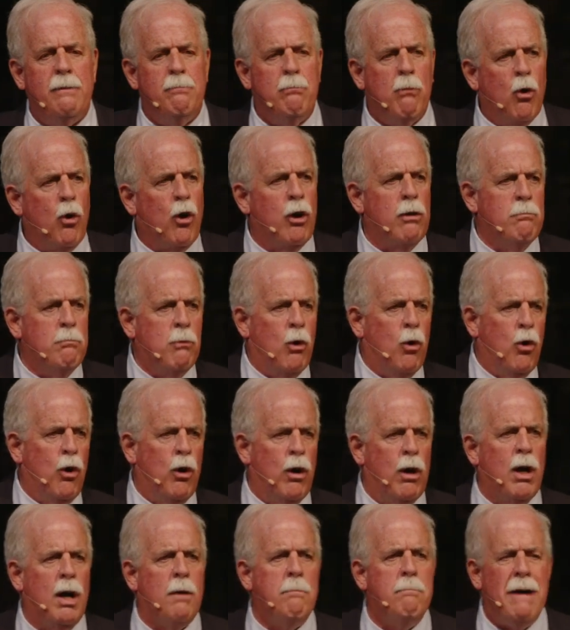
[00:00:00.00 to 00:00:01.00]
more and more
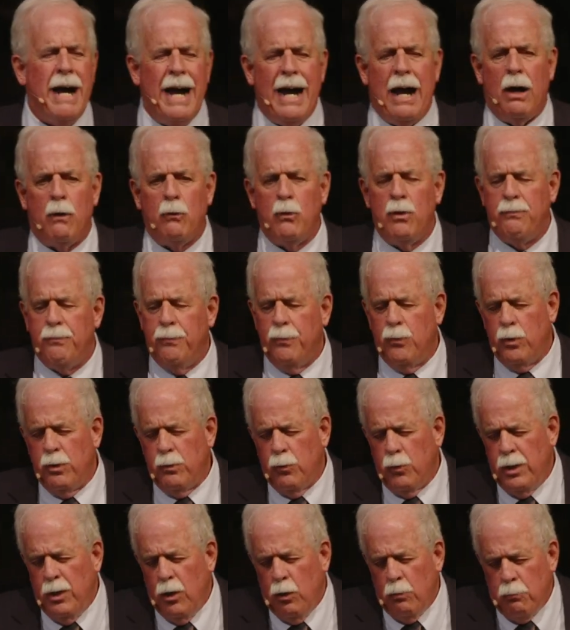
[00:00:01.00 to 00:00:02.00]
about, we,
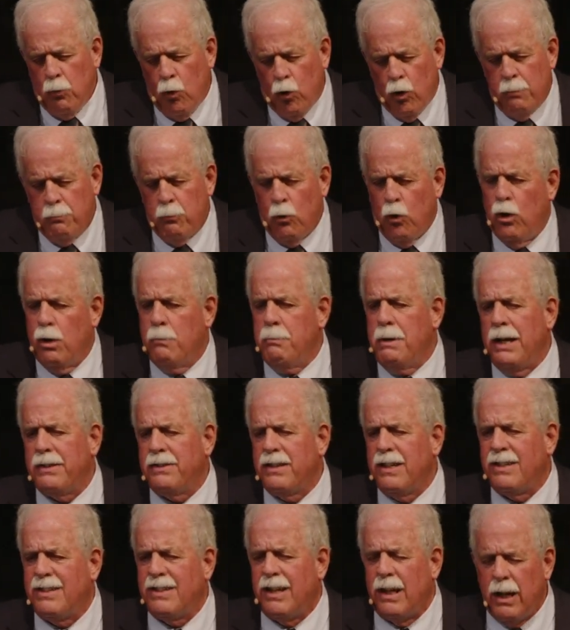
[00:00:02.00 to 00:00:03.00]
we know more and more about
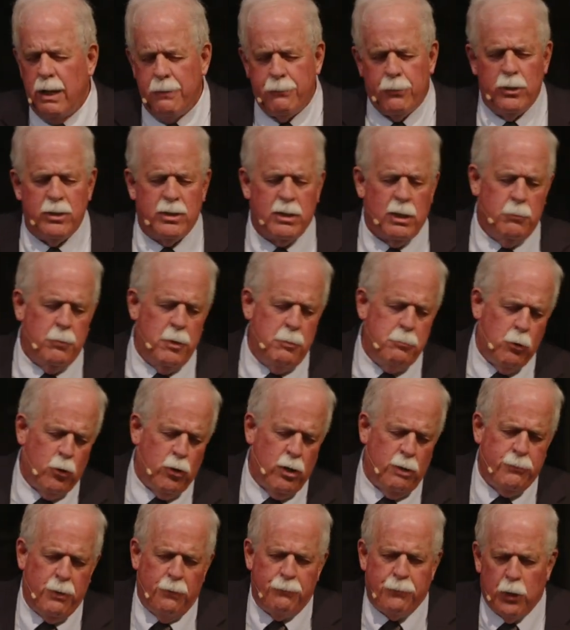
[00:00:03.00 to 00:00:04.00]
this deliverer. He's going to be born
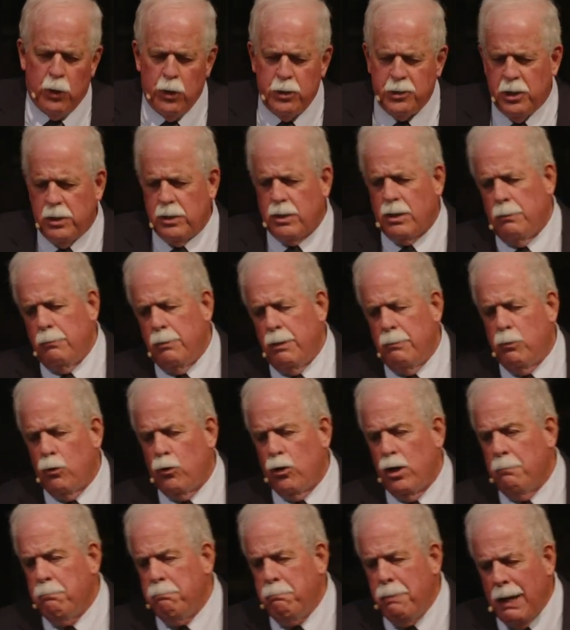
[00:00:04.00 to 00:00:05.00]
of a virgin. He's going to be born
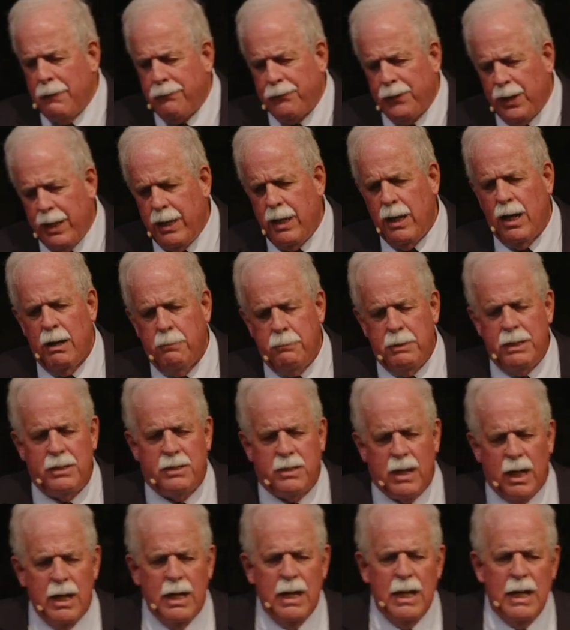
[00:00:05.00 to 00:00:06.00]
in Bethlehem. He's,
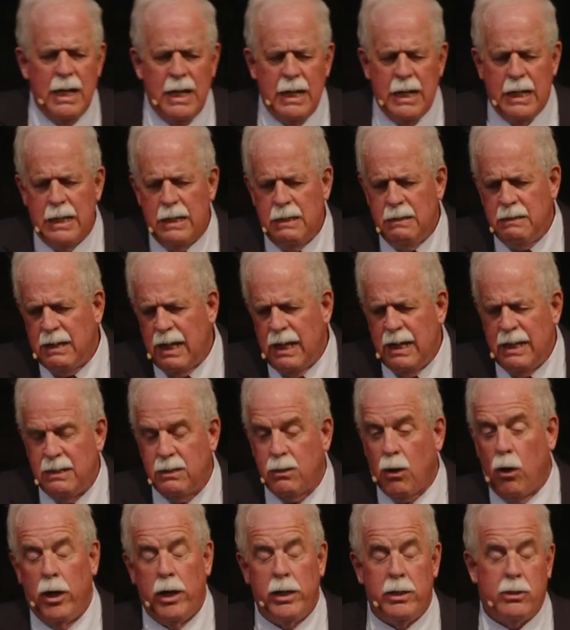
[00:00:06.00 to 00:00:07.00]
he's, he's,
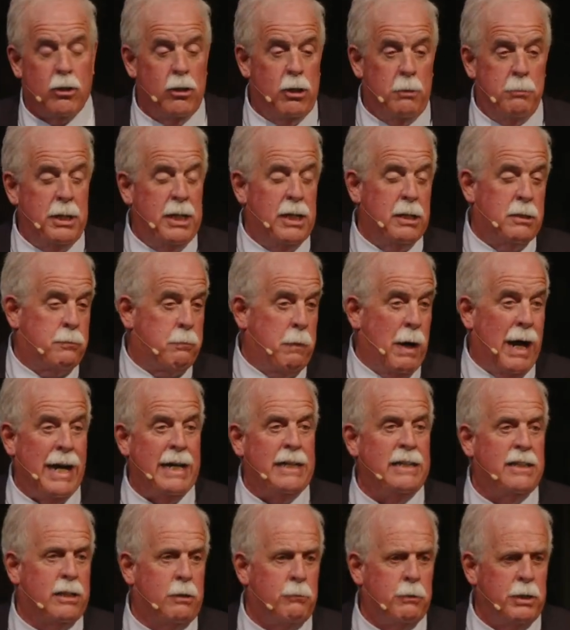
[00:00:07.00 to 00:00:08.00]
go, he's going to be
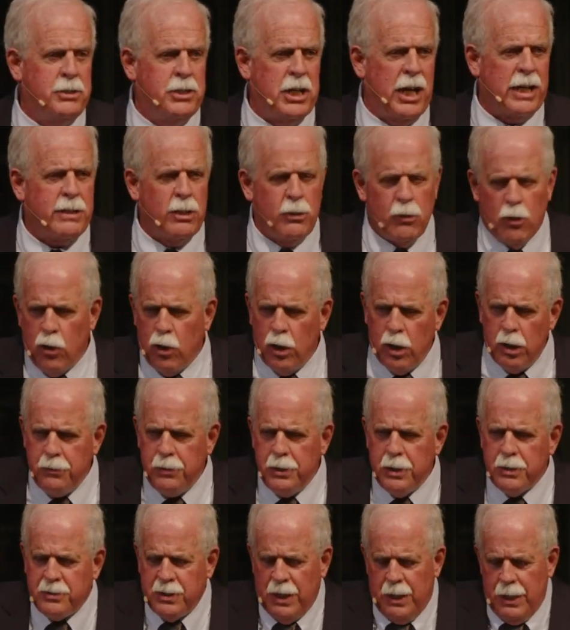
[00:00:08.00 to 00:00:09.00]
despised and rejected. All of
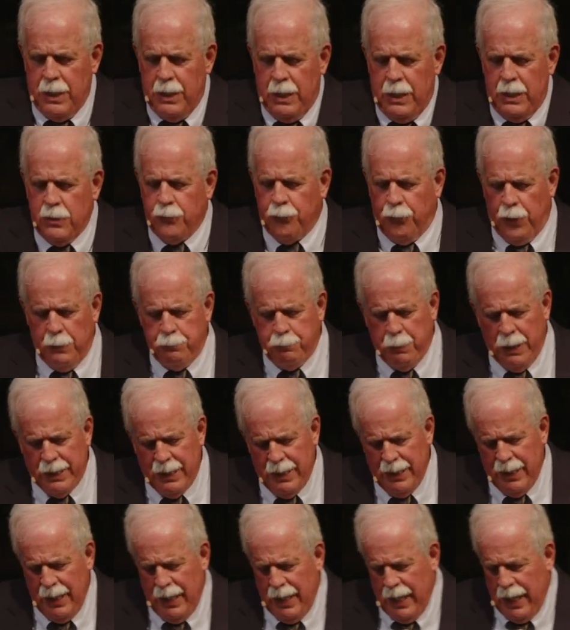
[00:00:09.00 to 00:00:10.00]
this is, but
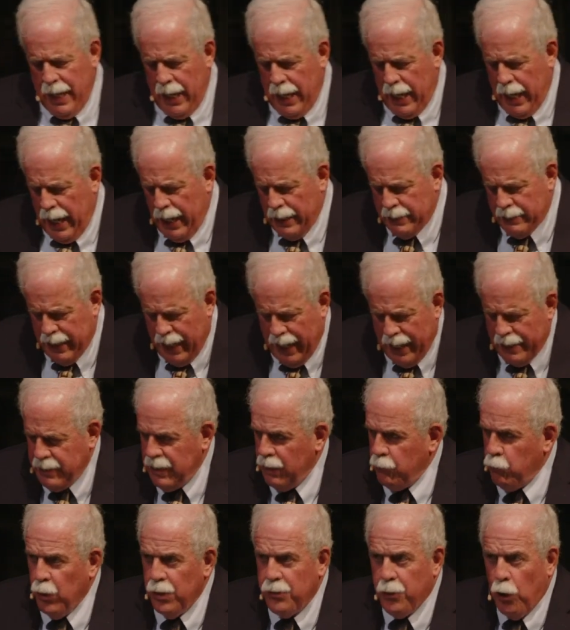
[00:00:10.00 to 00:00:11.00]
as, as,
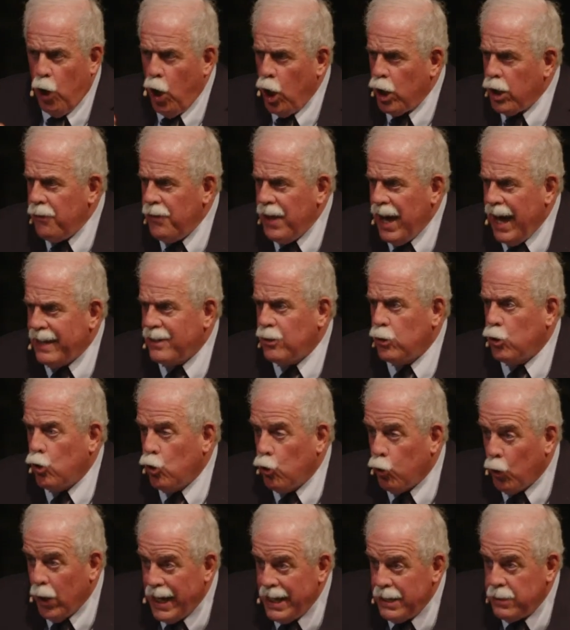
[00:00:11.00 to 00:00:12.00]
with all of that
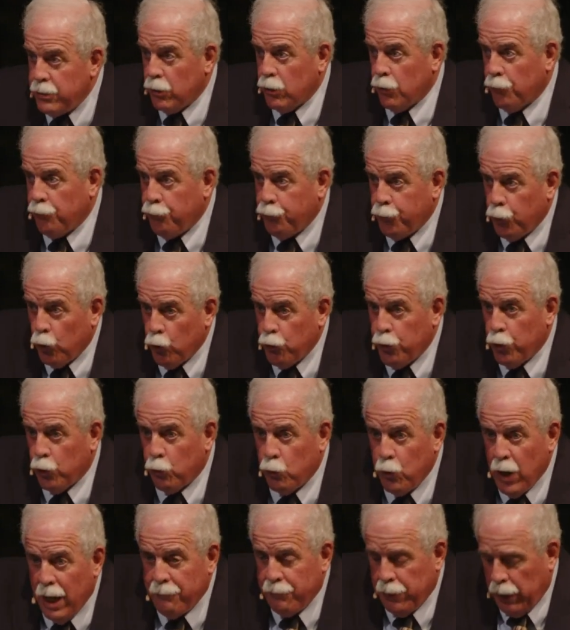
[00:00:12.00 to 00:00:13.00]
greater, further
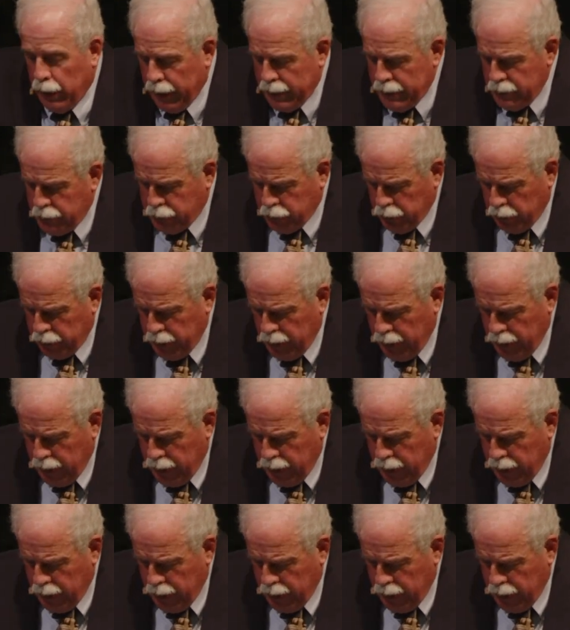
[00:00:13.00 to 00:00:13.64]
revelation,